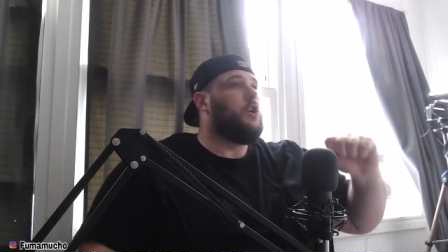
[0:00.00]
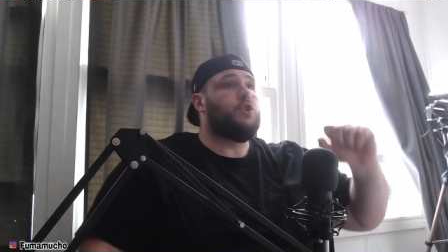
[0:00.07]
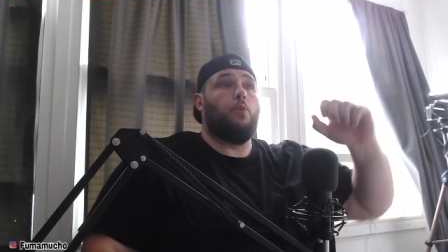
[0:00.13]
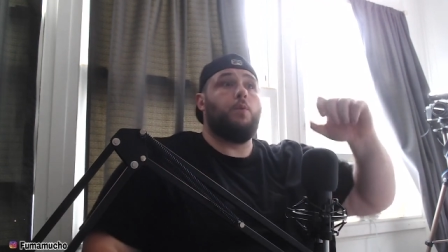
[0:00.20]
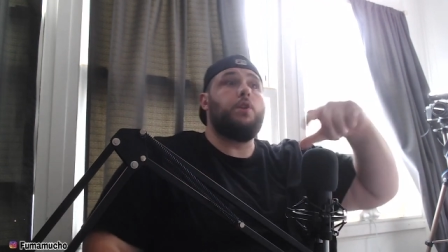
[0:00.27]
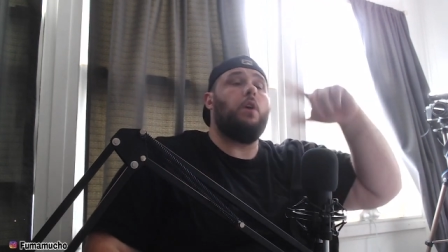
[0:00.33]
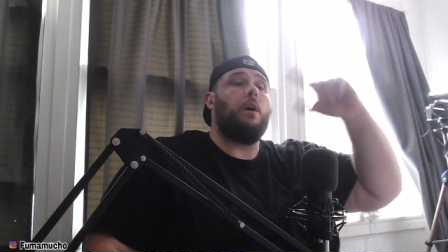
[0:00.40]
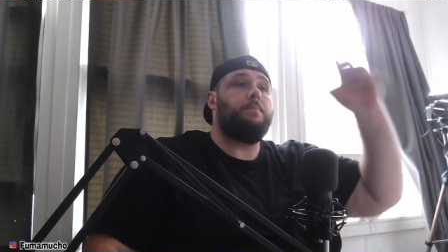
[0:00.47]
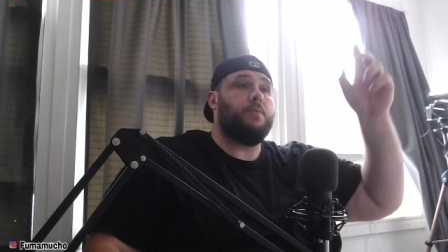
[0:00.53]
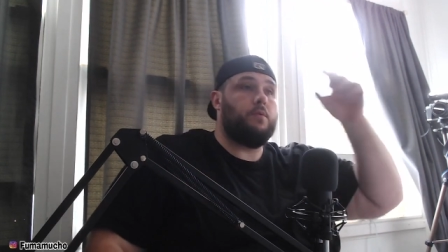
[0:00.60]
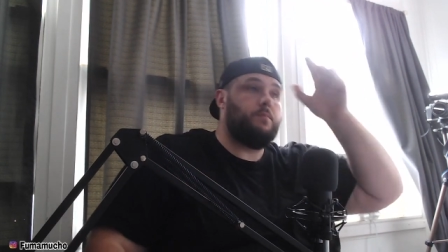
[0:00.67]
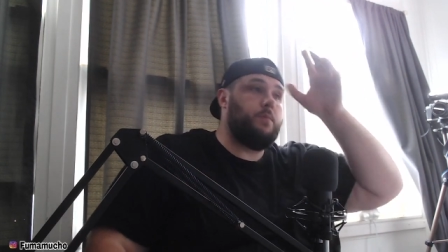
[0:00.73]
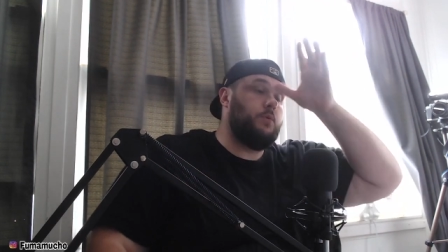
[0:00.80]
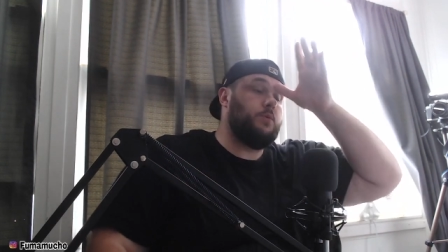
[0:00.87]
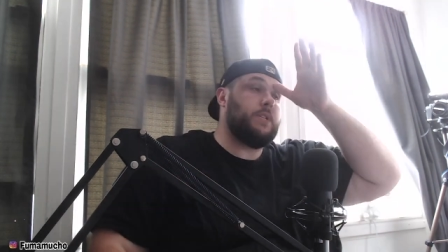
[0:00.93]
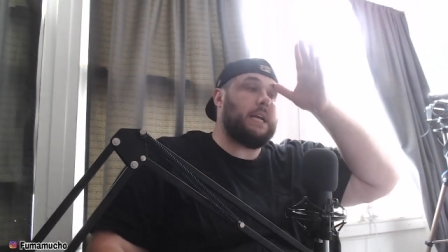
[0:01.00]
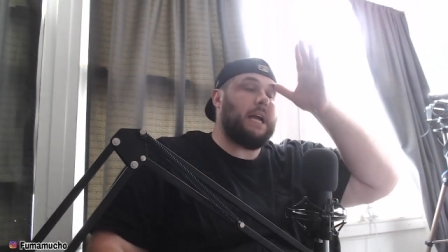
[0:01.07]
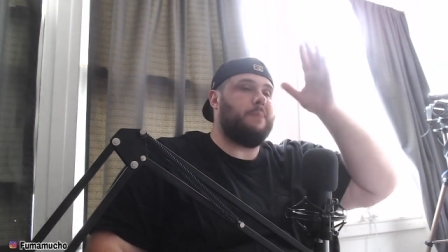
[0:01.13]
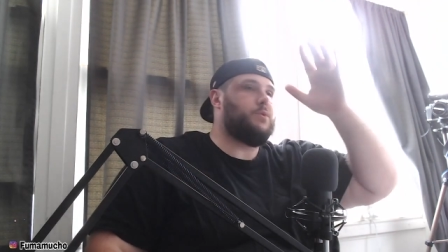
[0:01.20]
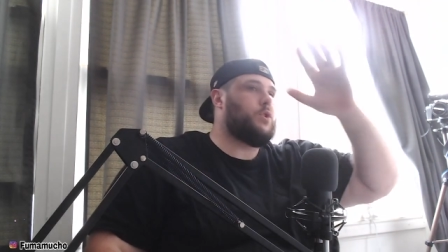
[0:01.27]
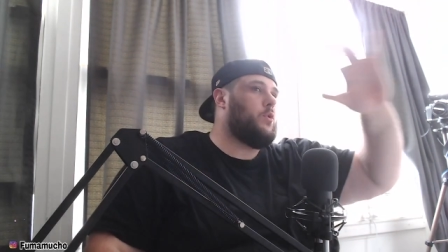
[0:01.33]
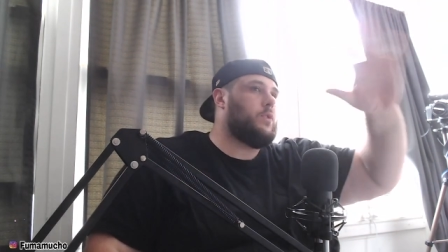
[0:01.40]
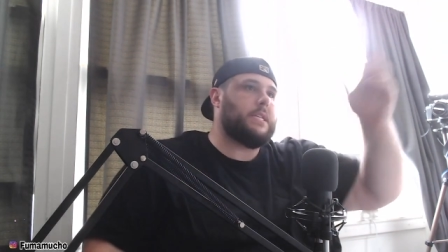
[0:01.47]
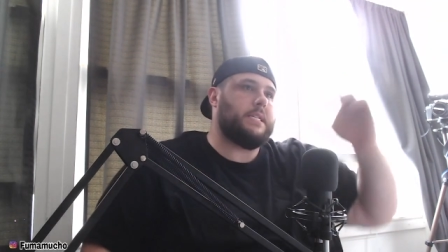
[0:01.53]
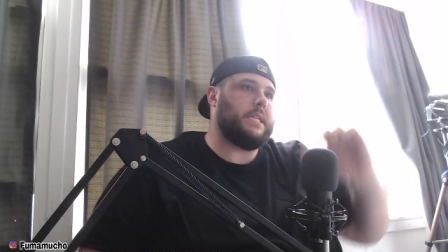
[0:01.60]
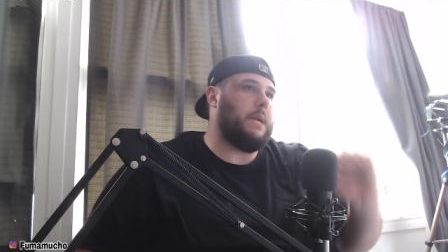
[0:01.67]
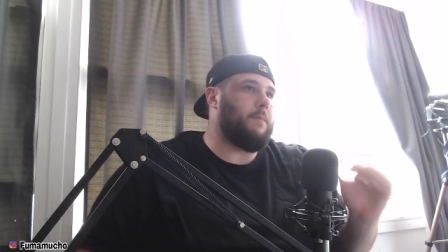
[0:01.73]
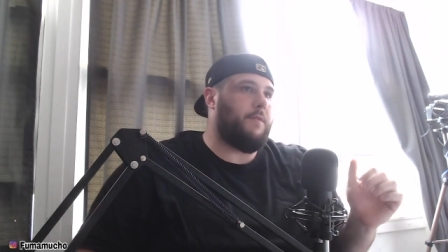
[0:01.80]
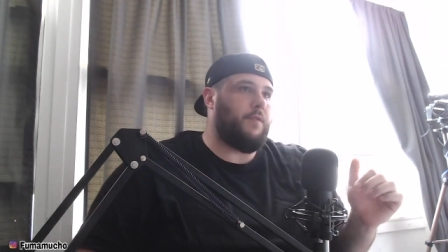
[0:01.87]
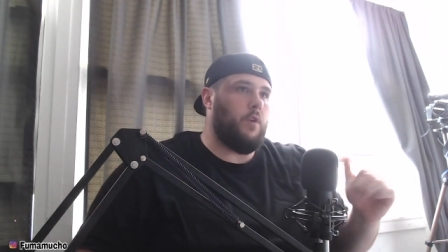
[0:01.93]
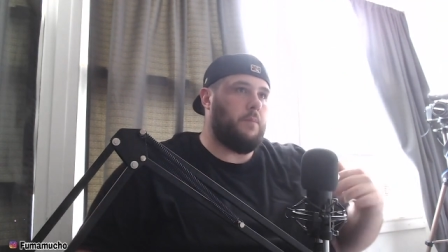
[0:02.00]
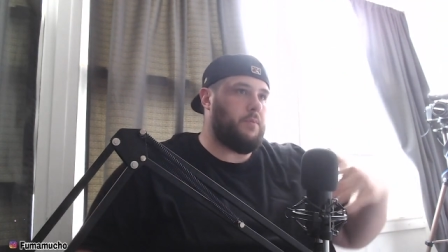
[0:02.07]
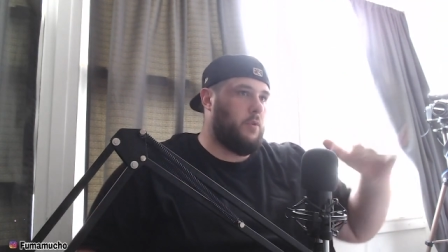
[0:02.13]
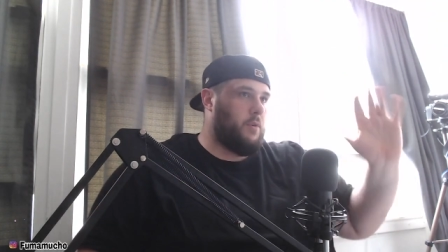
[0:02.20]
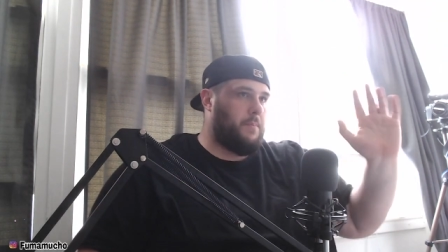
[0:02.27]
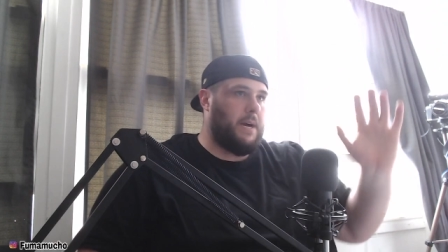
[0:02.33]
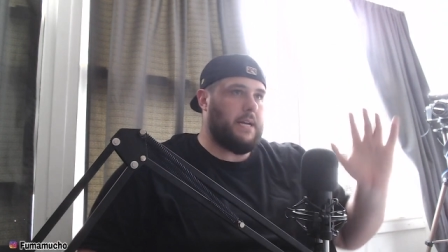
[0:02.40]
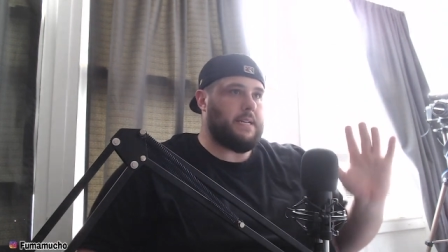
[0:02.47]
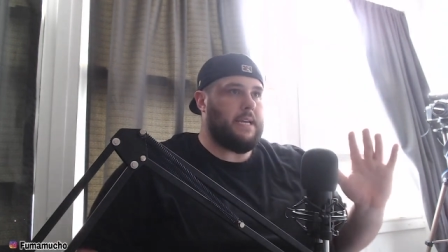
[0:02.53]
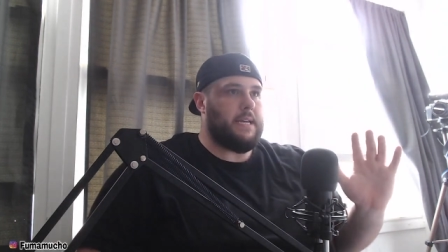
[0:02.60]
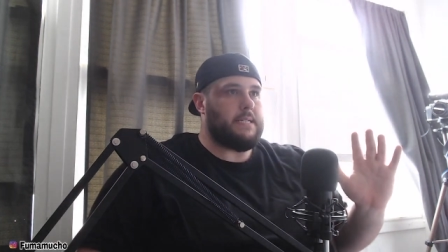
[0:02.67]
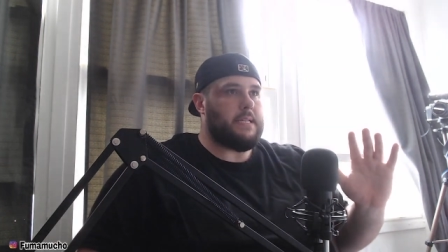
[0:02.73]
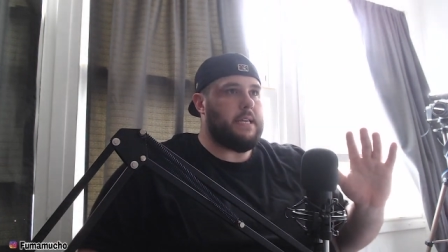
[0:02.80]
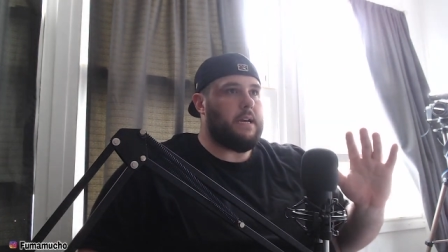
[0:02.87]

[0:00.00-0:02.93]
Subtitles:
So when you upload music, I'm sure it's the same if you upload a podcast there.